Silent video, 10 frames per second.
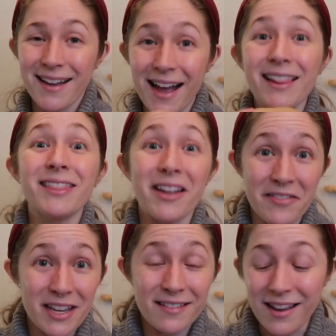I
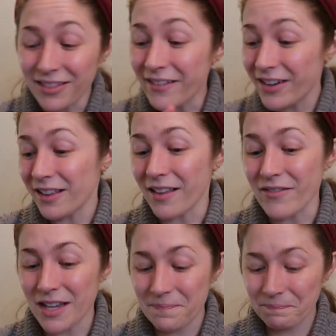love it. I love it. I
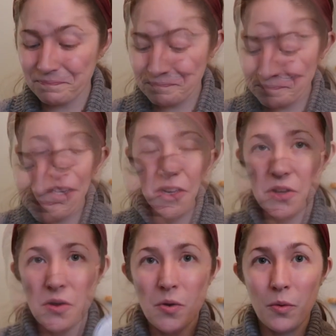love it.
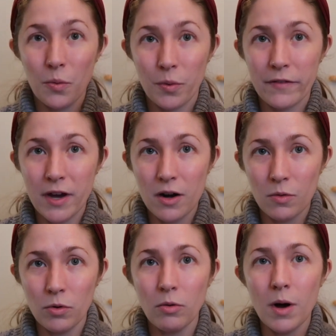We've got
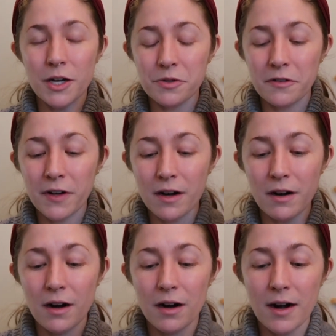our wool wash. We've got
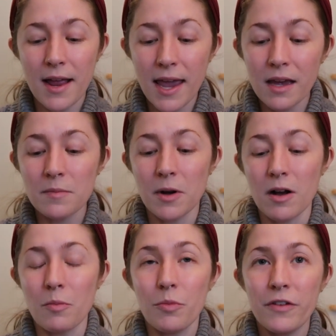our hand
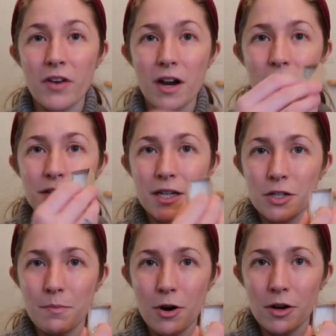balm. We've got our
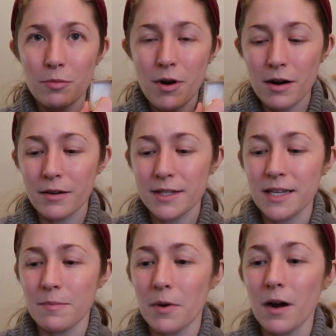stitch marker progress
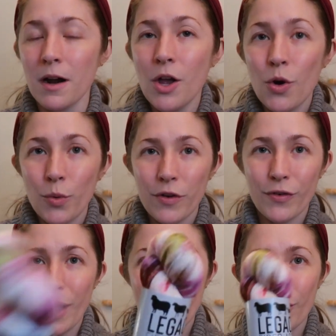keeper. We've
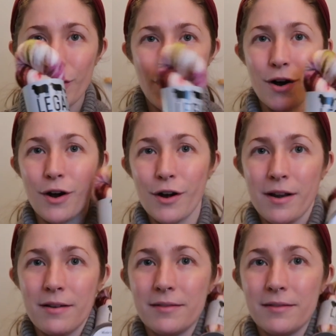got our yarn.